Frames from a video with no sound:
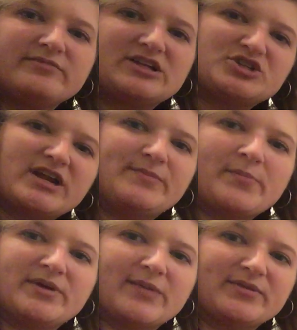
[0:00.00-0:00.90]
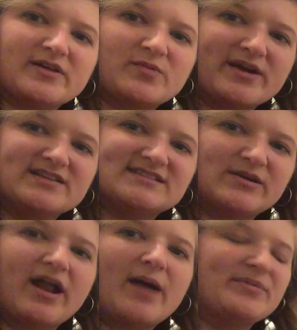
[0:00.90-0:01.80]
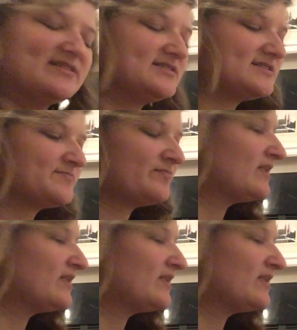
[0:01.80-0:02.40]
Let's try to bump it up a little bit and see what happens.